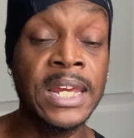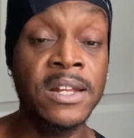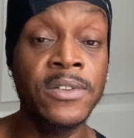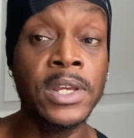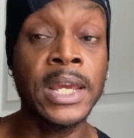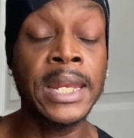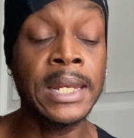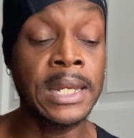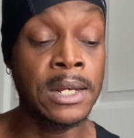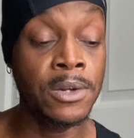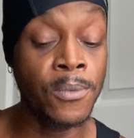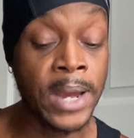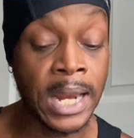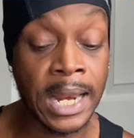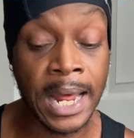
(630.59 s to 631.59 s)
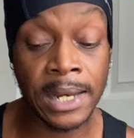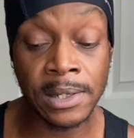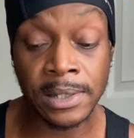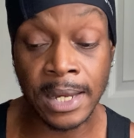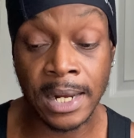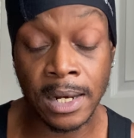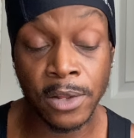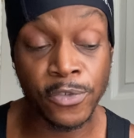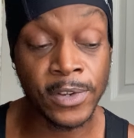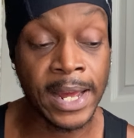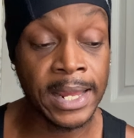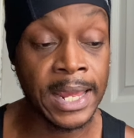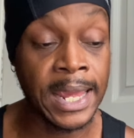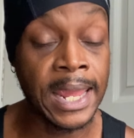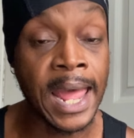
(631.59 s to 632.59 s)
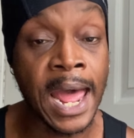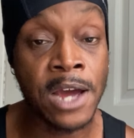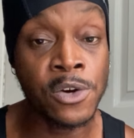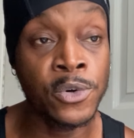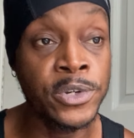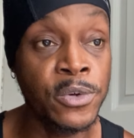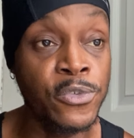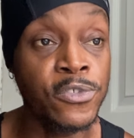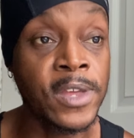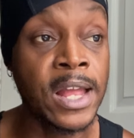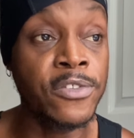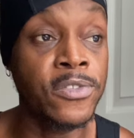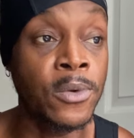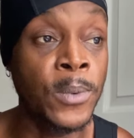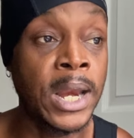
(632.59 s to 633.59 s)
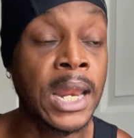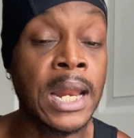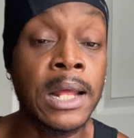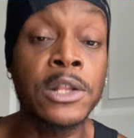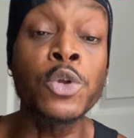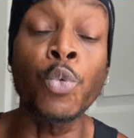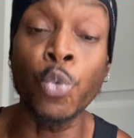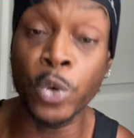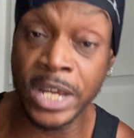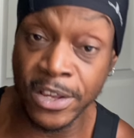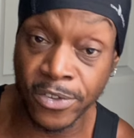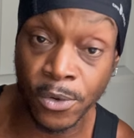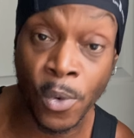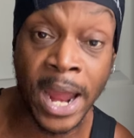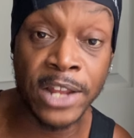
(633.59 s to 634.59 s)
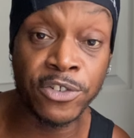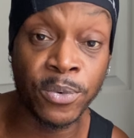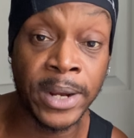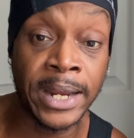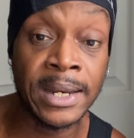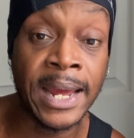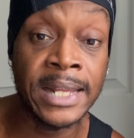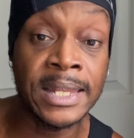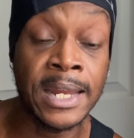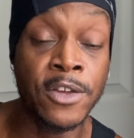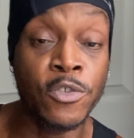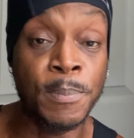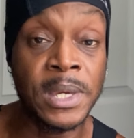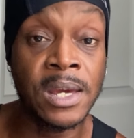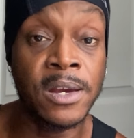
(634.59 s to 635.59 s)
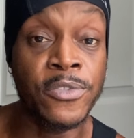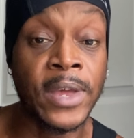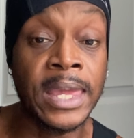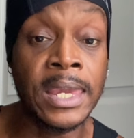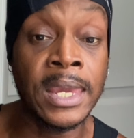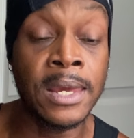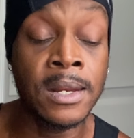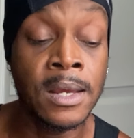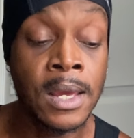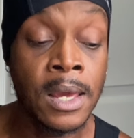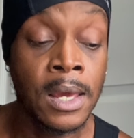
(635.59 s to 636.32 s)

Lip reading: And the way that I look at it is like, hey, IOU sets, the reason why I train like that is because I get